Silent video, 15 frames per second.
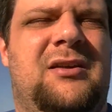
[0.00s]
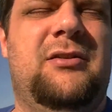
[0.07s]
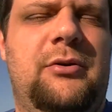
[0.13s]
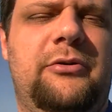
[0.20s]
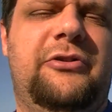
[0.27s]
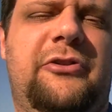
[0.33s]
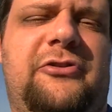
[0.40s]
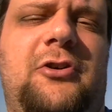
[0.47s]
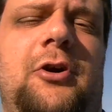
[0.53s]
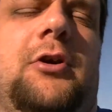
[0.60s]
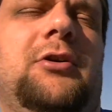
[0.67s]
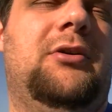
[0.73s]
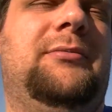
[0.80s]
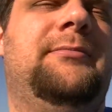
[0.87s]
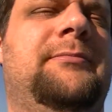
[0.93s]
there was this
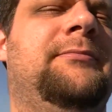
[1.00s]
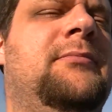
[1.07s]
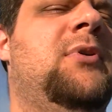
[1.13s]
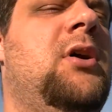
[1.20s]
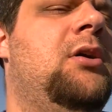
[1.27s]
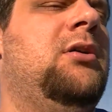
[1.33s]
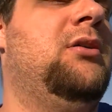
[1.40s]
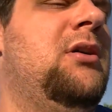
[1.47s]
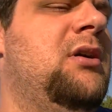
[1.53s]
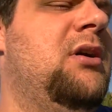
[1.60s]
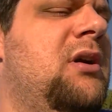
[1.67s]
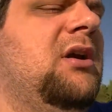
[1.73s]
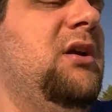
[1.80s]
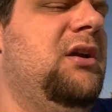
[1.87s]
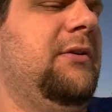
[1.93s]
girl
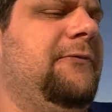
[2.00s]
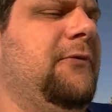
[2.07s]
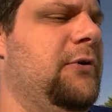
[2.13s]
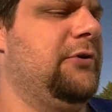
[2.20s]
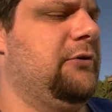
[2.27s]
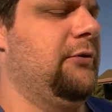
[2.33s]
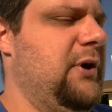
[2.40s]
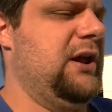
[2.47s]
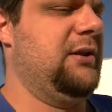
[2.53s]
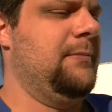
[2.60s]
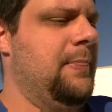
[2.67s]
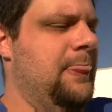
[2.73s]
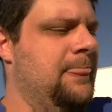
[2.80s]
in fourth grade,